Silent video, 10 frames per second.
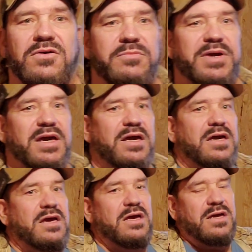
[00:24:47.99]
going to
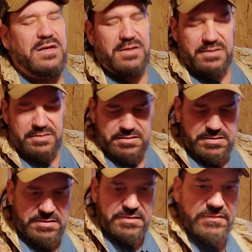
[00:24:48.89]
be,
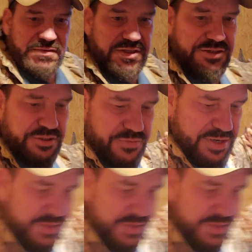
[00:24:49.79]
let's get you